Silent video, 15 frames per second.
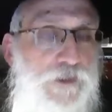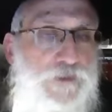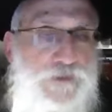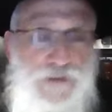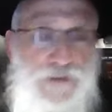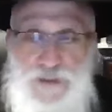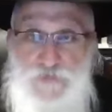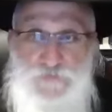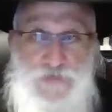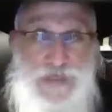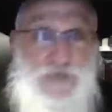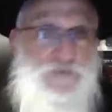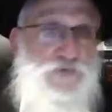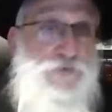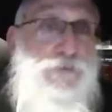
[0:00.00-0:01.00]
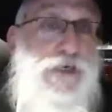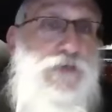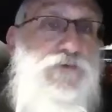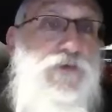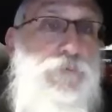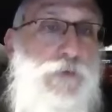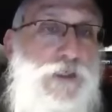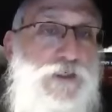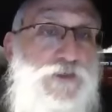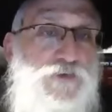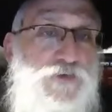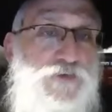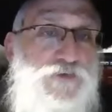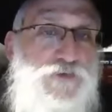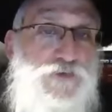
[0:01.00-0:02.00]
You give X amount of money
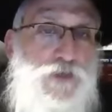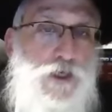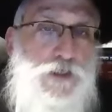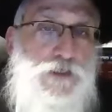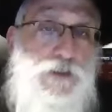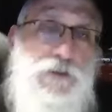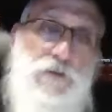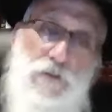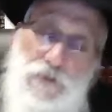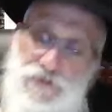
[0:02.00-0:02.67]
to tzedakah.